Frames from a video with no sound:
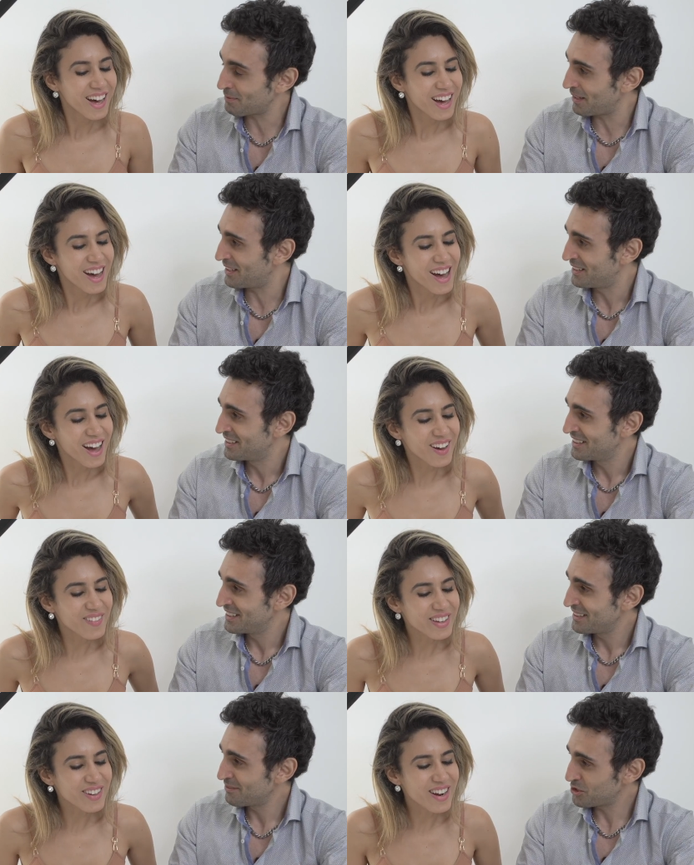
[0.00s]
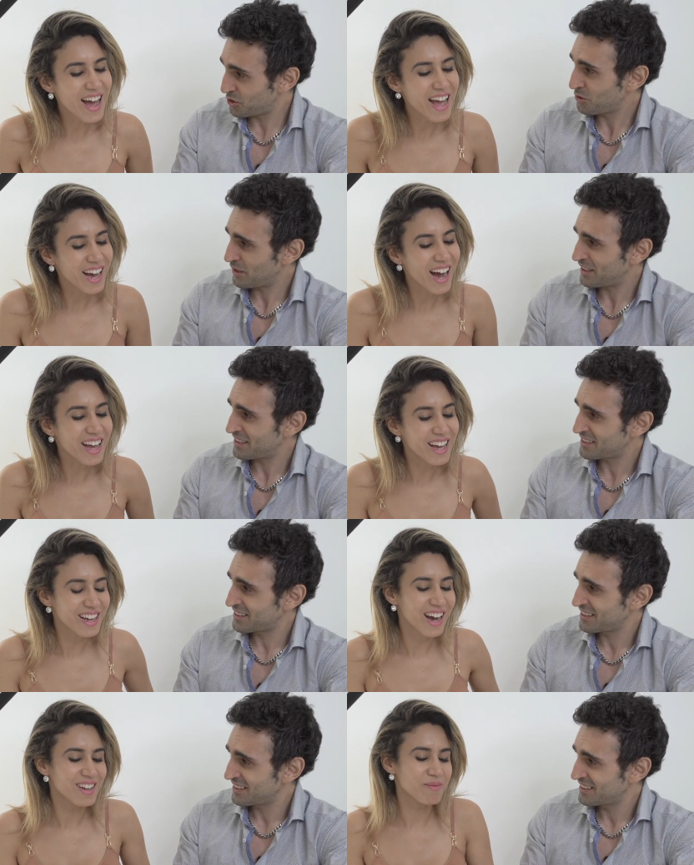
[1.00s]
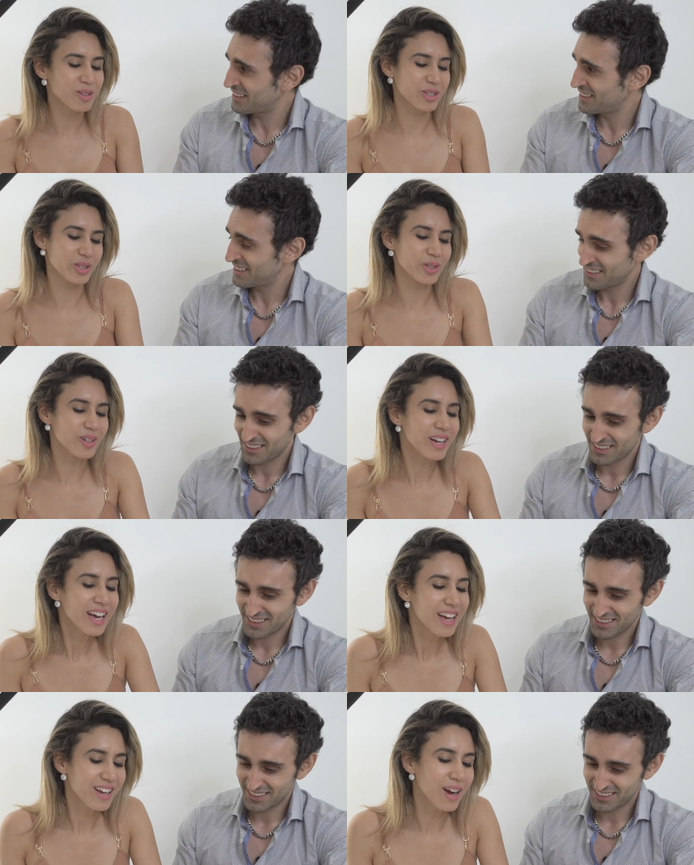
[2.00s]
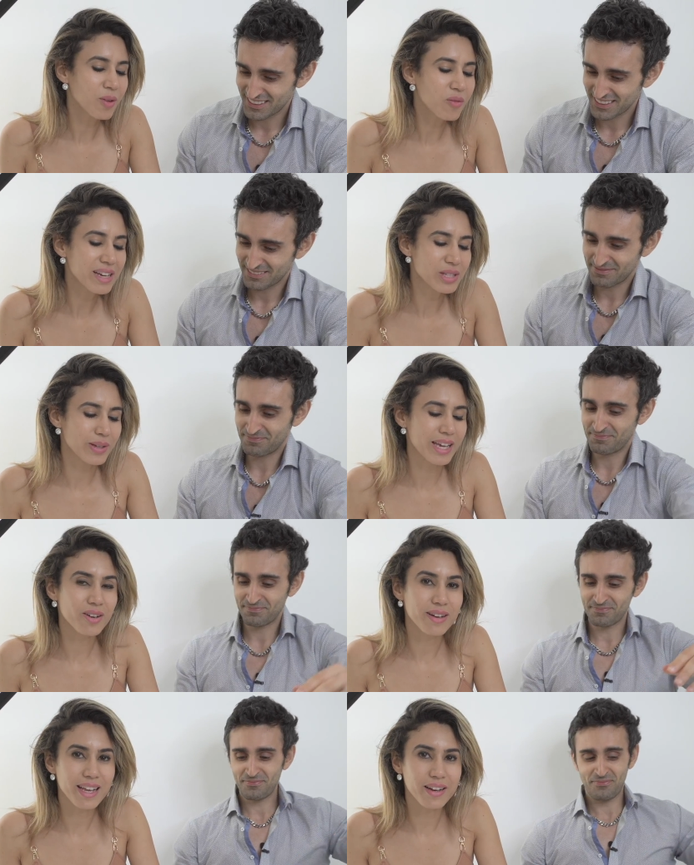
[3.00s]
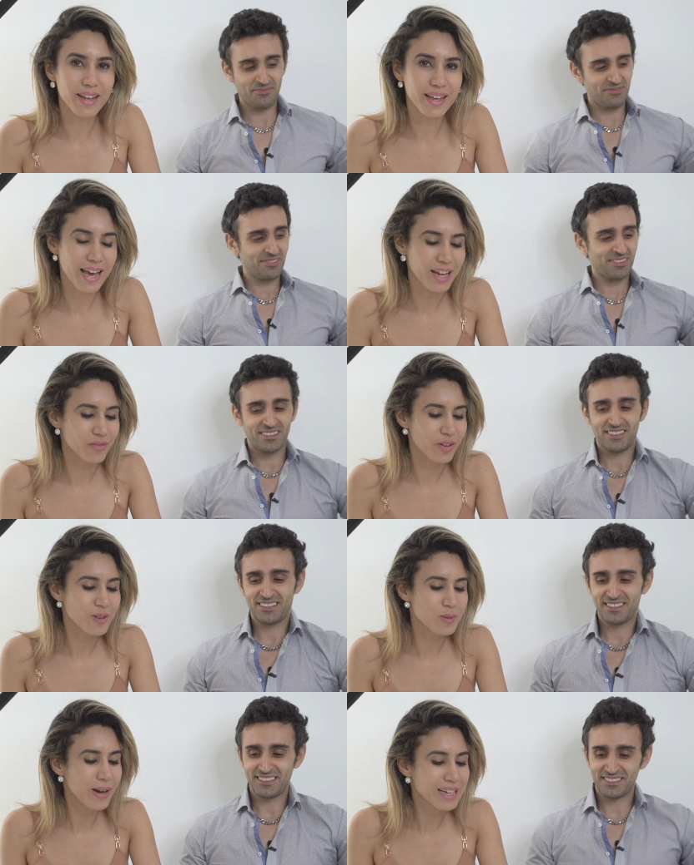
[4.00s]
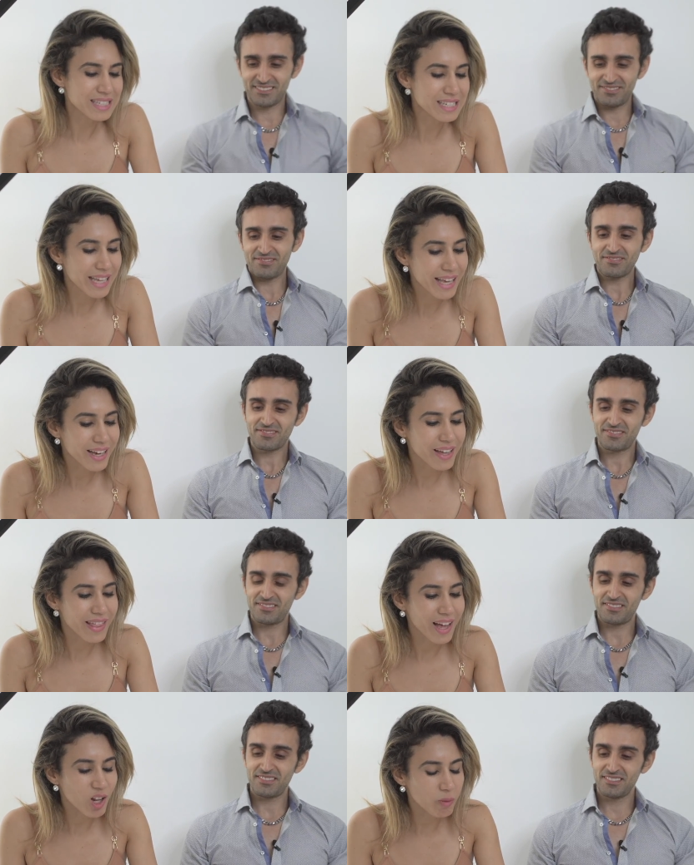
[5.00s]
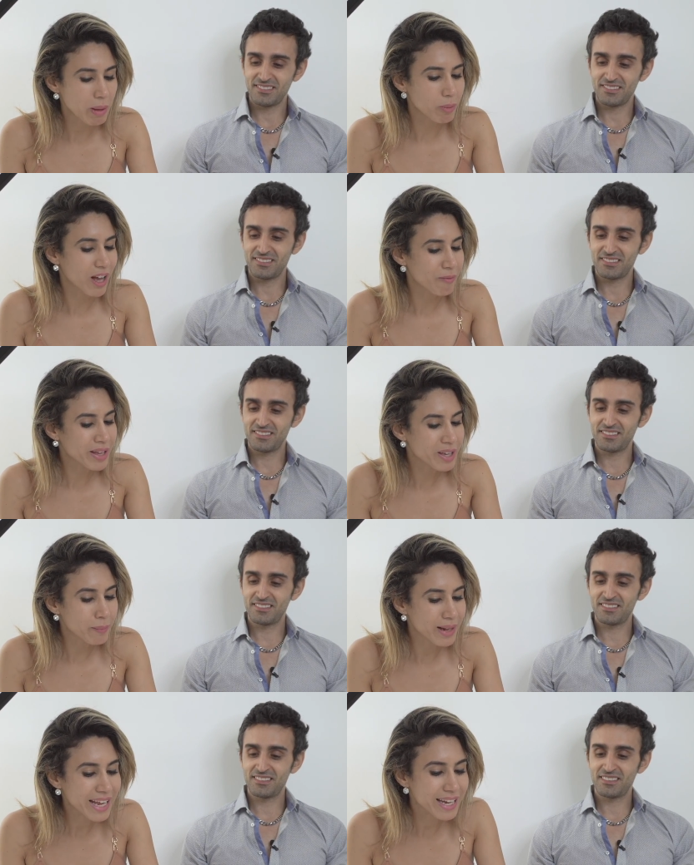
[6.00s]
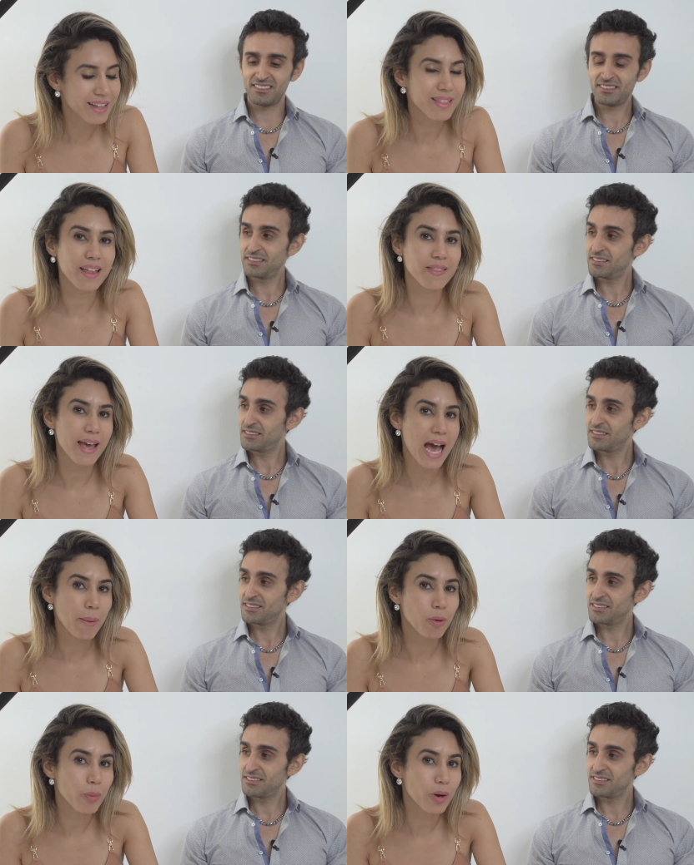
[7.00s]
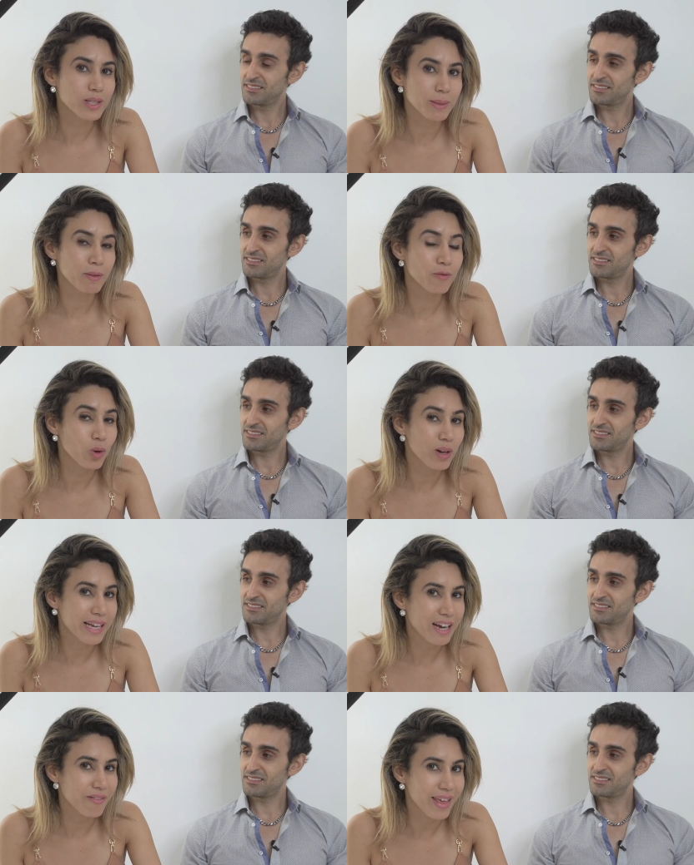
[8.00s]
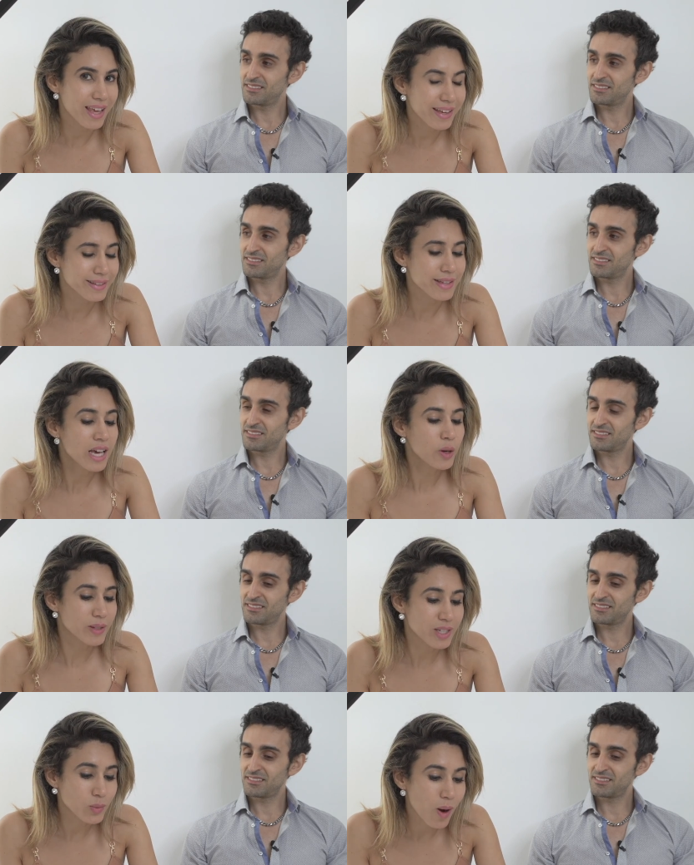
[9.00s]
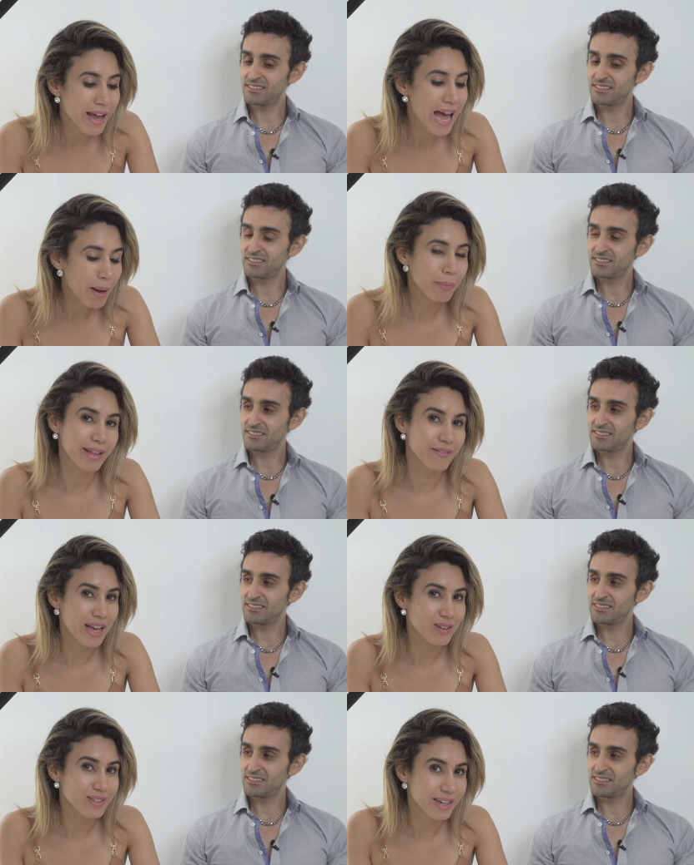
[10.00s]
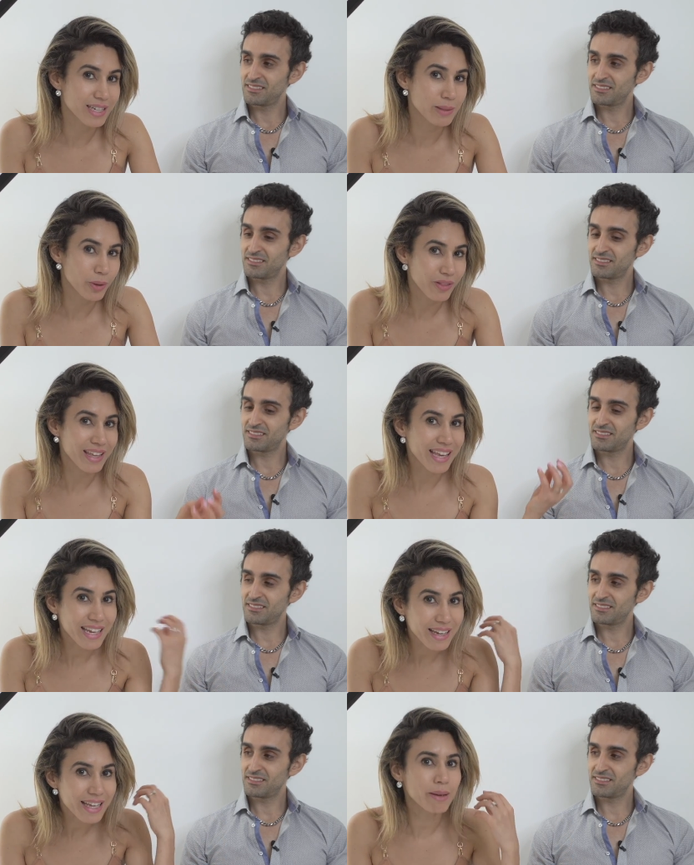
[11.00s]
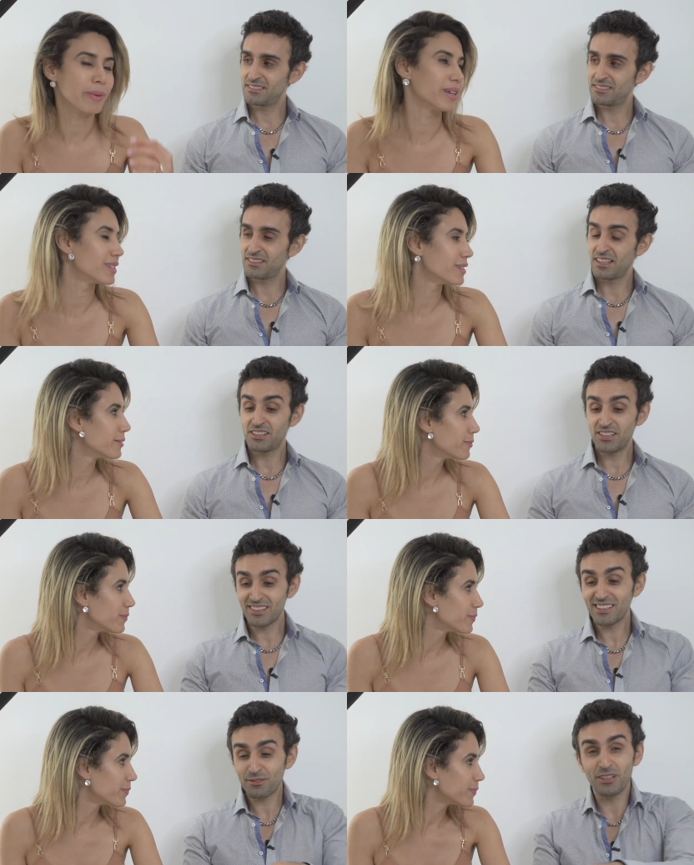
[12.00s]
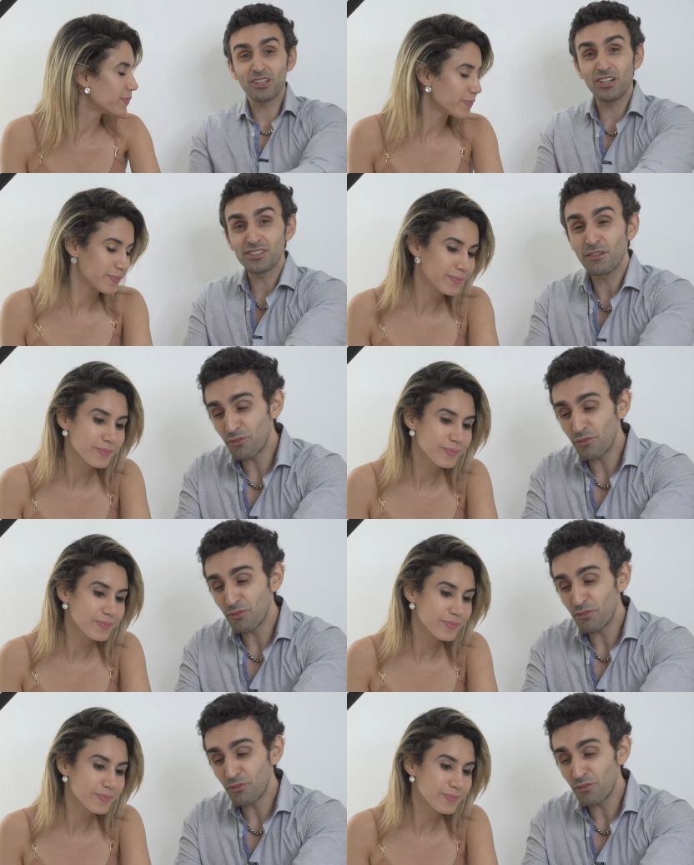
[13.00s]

Speaker 1: in my ear.
Speaker 2: Oh my god! Would you I, wear this? I, I'm not sure. I'm not really too keen on in-ear headphones, but I did hear that a lot of people have been complaining that their Apple Pods have been falling out of their ears, which is why Apple have now decided to put the in-earbud.
Speaker 1: Do you know this one costs